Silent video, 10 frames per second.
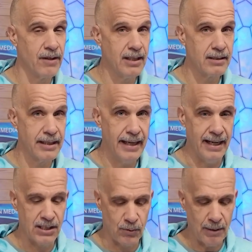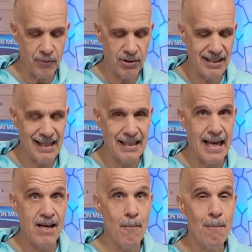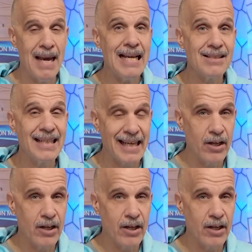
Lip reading: this case represent an amazing